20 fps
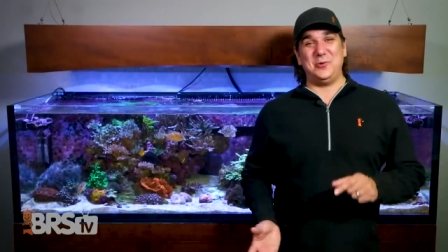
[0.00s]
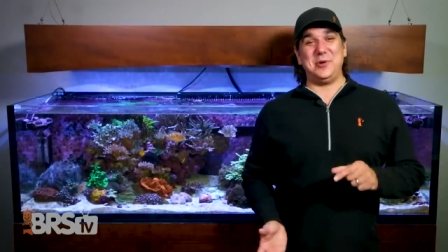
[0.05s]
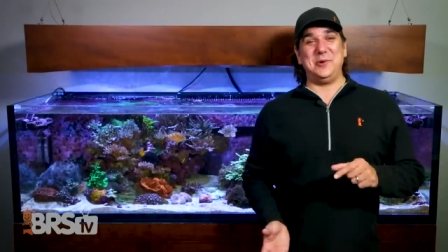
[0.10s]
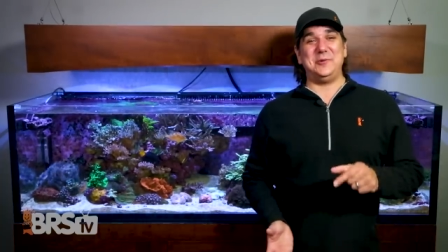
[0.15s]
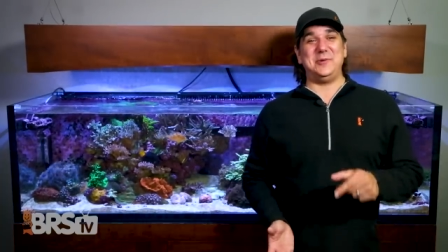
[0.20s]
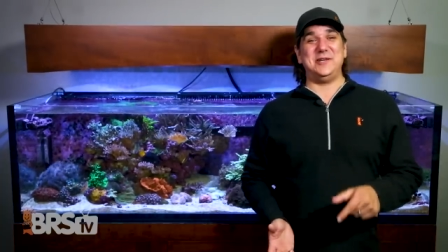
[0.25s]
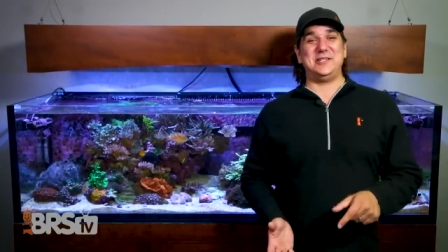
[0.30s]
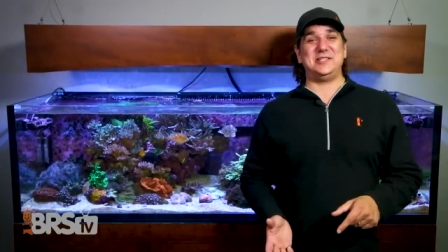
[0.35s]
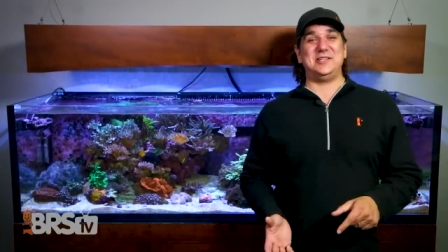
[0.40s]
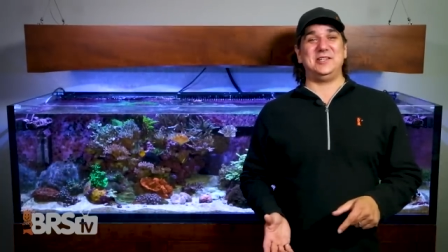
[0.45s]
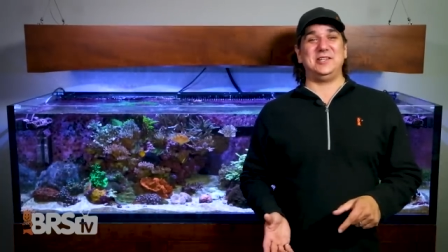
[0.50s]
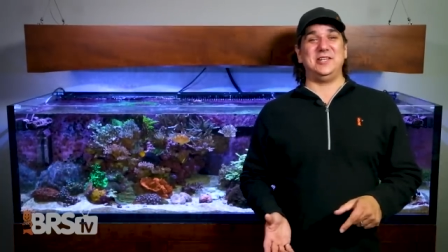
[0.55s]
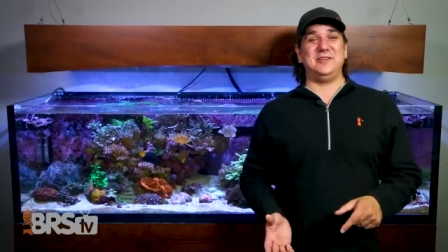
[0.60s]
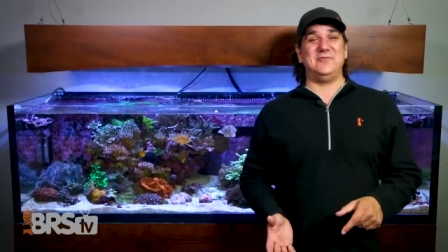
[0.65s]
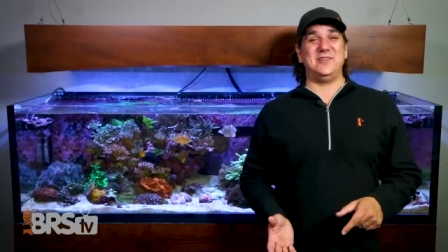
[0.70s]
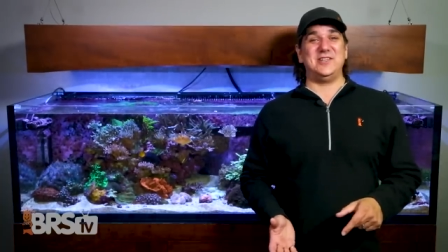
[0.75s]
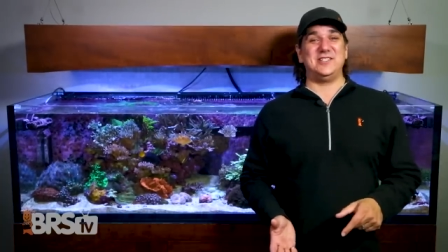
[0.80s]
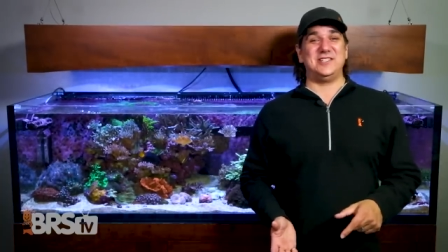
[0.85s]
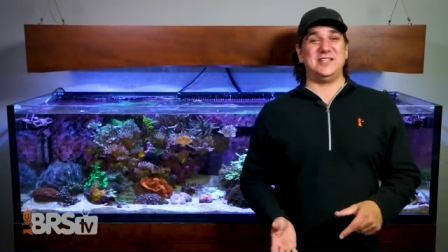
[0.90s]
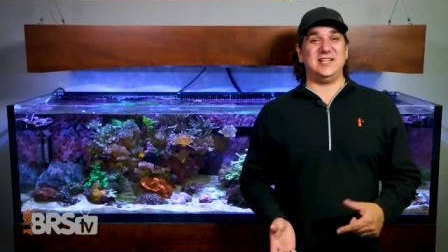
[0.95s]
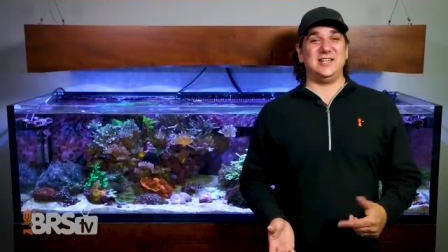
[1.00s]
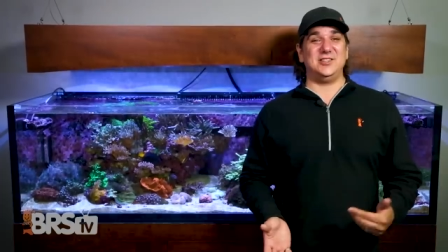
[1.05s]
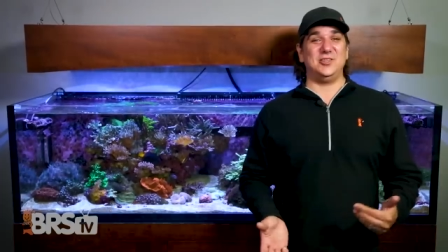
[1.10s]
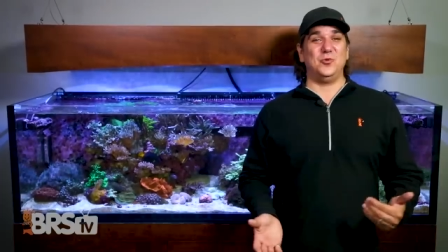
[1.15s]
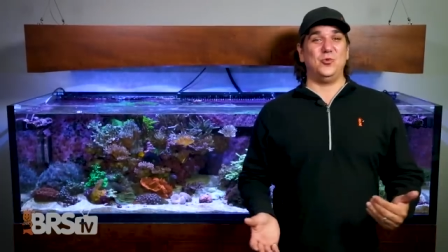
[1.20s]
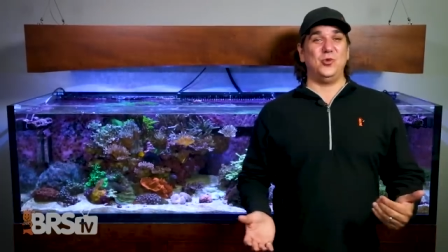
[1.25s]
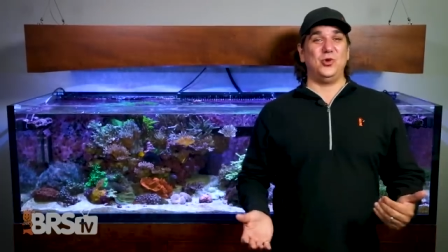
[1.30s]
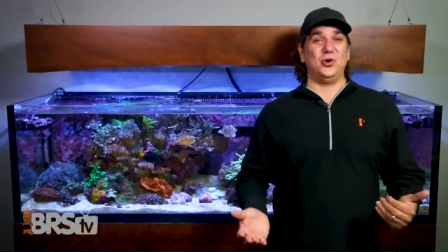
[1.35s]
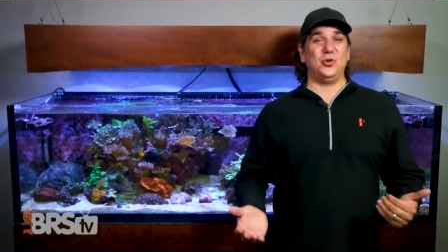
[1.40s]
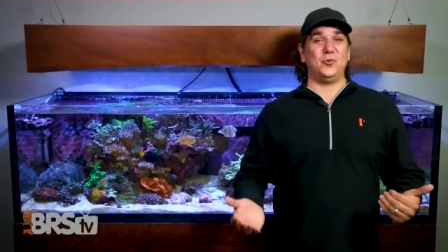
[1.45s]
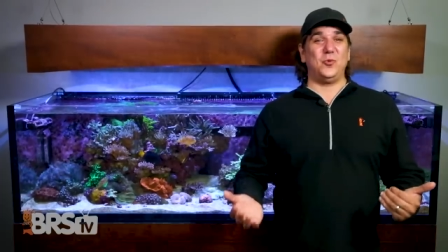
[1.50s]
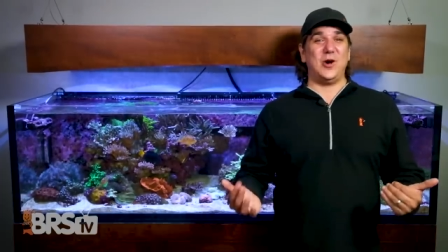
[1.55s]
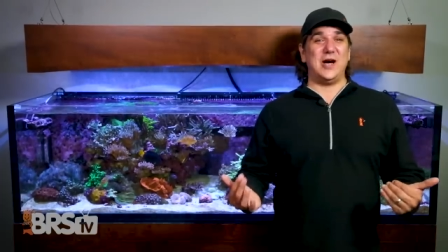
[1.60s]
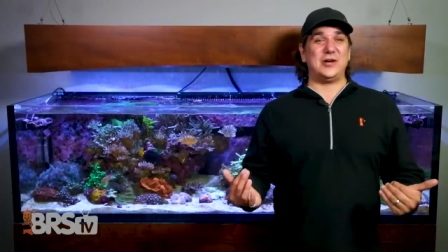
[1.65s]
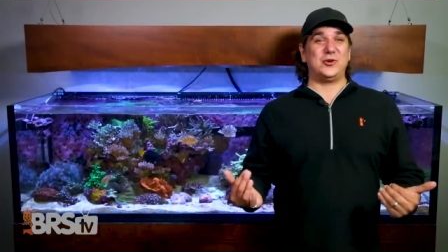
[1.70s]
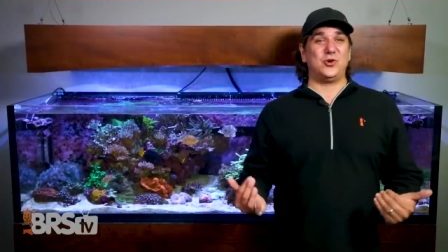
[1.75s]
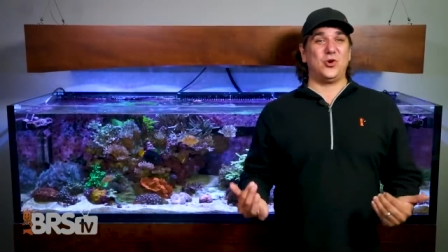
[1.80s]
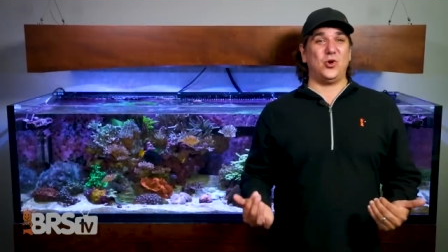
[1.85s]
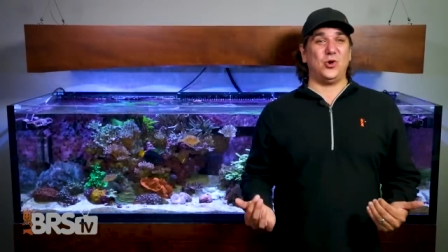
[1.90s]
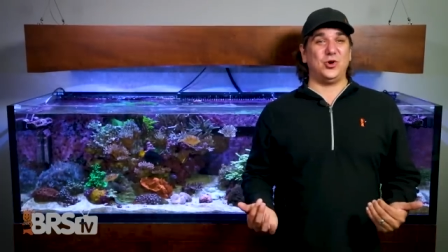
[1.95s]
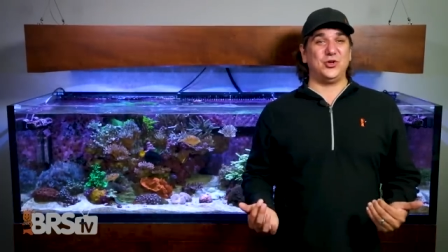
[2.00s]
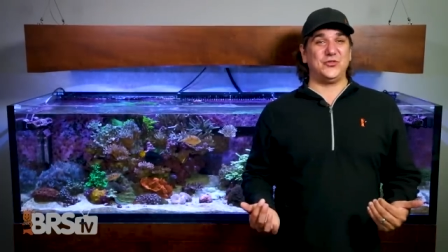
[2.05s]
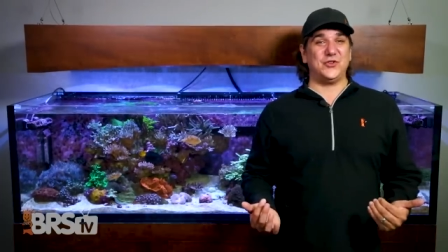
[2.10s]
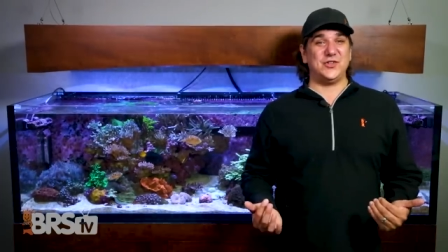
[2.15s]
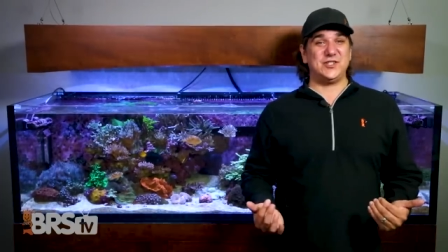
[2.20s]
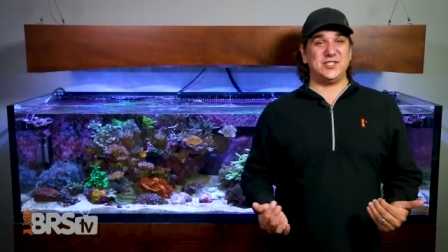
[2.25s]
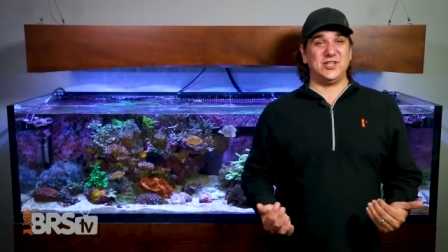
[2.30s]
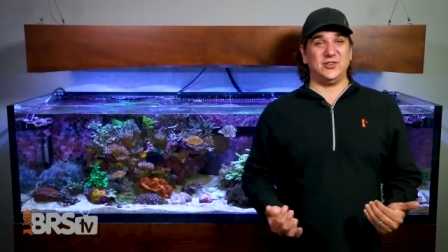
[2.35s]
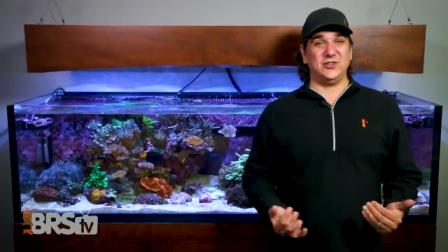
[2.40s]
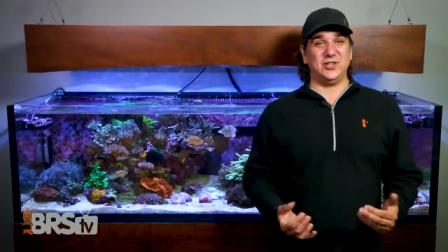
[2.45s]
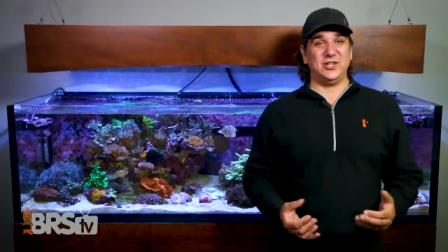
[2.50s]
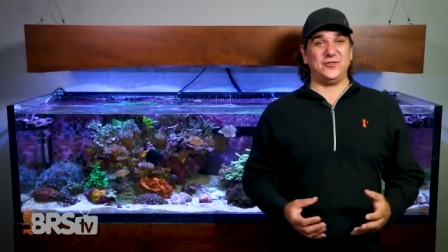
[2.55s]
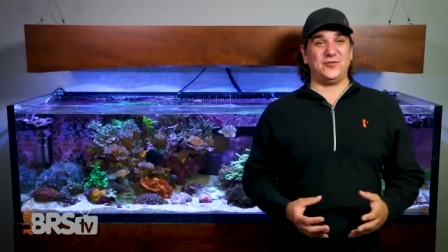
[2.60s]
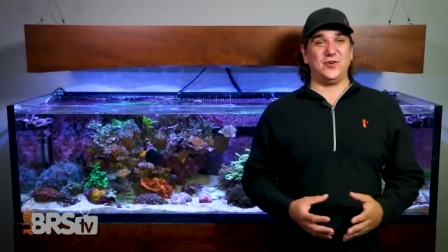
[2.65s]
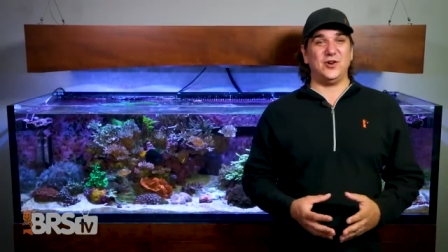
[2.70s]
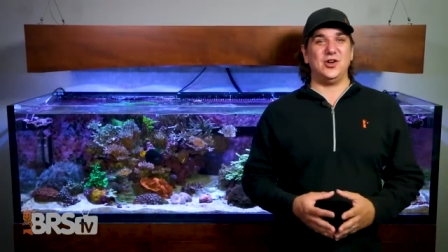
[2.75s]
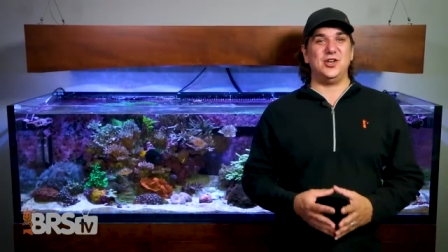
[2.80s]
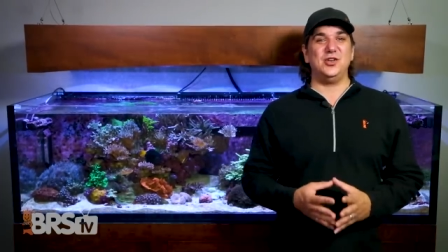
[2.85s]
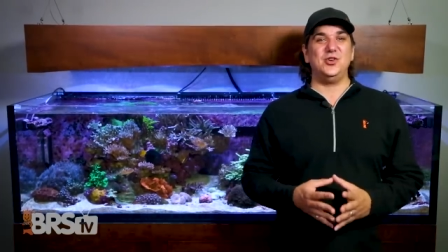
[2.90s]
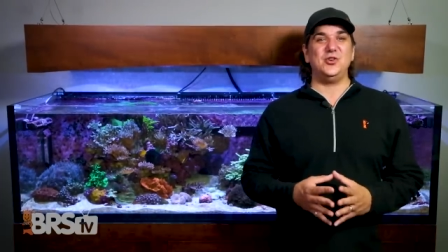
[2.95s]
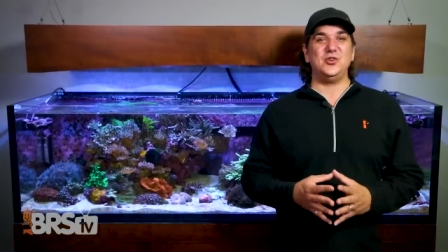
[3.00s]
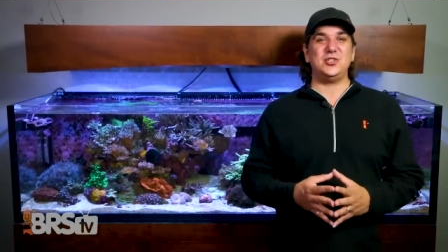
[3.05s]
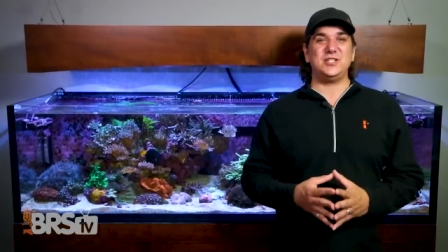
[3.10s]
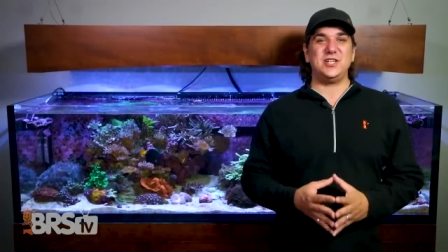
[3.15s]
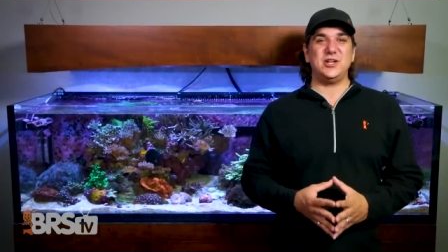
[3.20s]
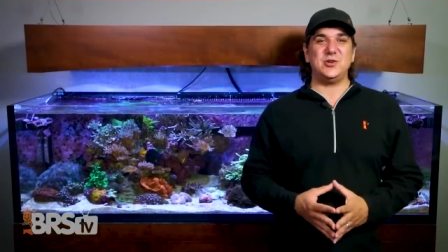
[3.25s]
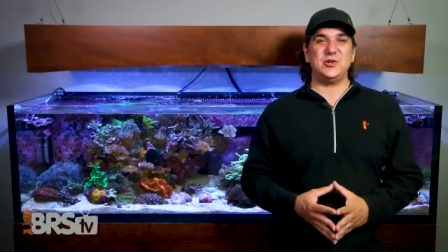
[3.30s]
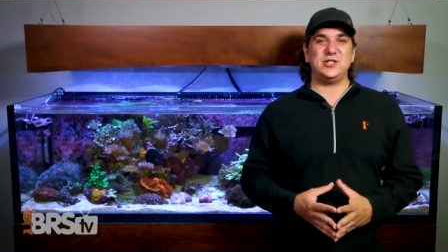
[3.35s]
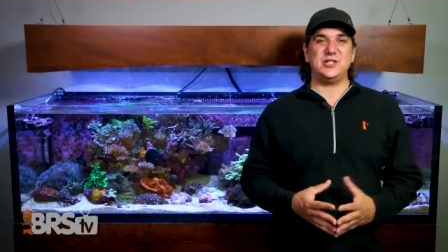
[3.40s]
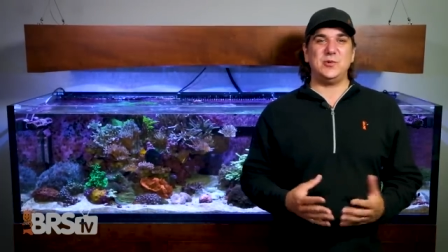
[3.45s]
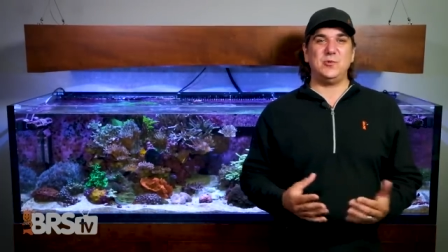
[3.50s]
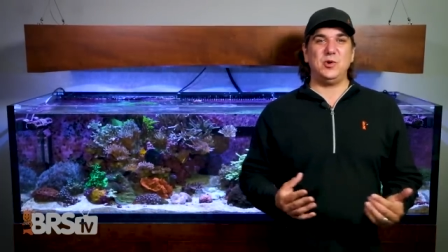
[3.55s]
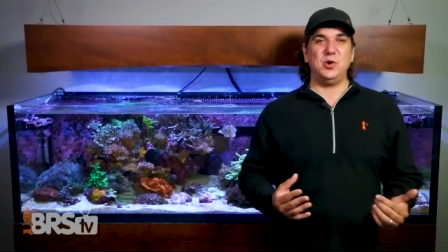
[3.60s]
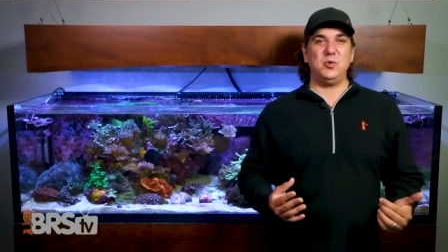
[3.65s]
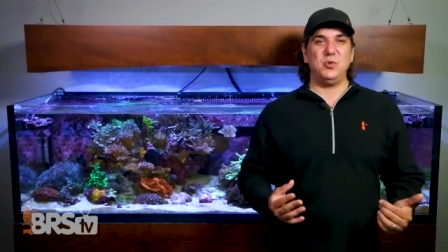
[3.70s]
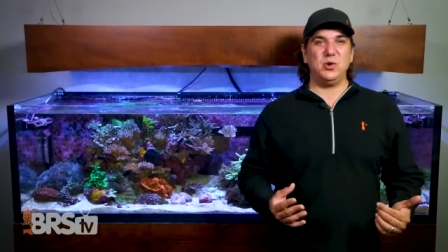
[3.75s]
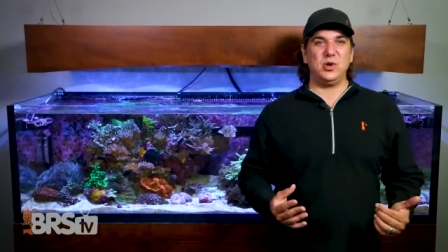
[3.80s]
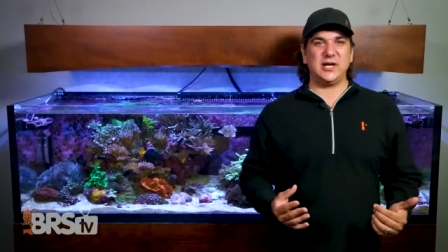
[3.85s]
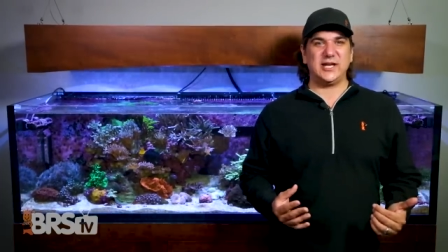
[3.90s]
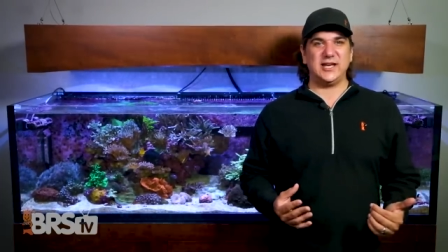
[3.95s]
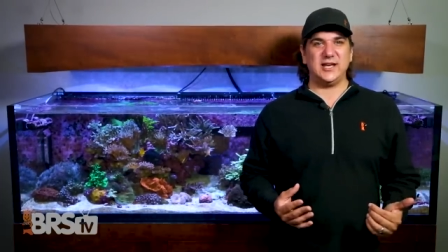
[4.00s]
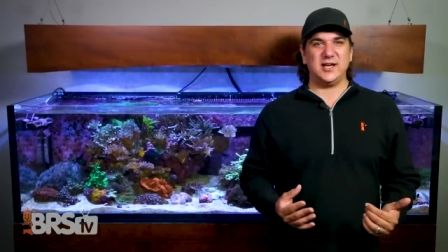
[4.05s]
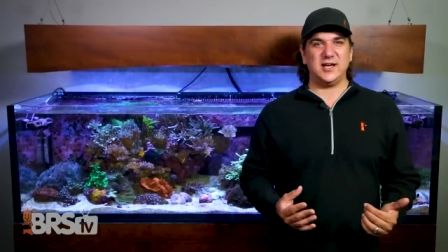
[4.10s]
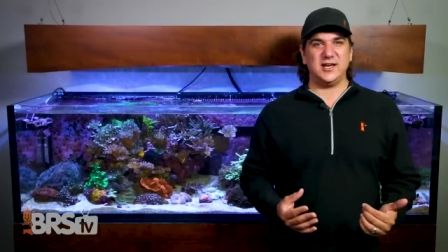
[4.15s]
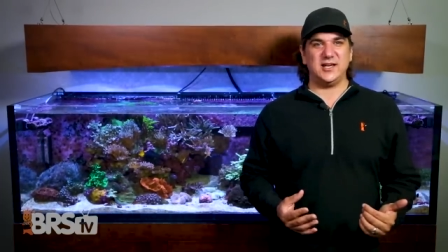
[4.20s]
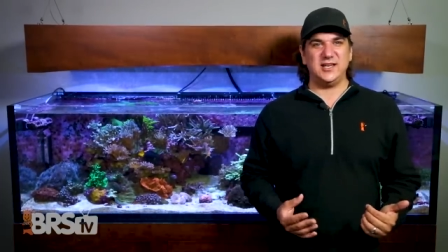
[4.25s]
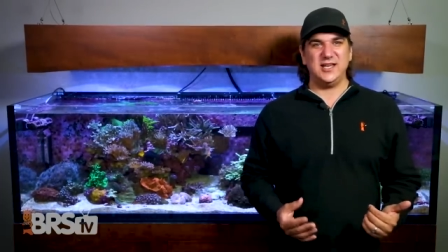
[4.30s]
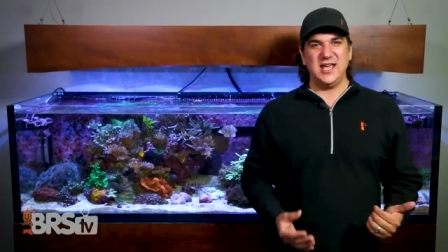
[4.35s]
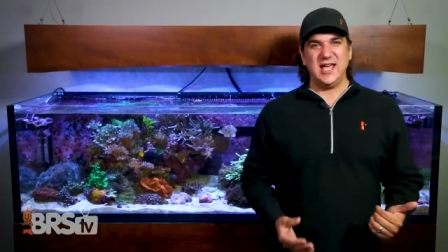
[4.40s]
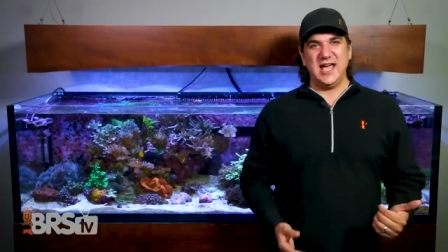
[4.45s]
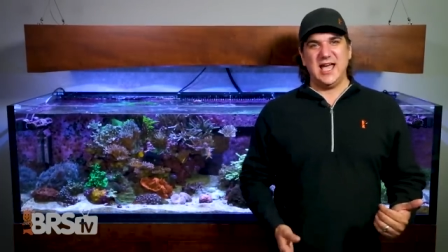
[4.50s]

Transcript: We recently visited the Worldwide Corals facility for a new series that we're working on,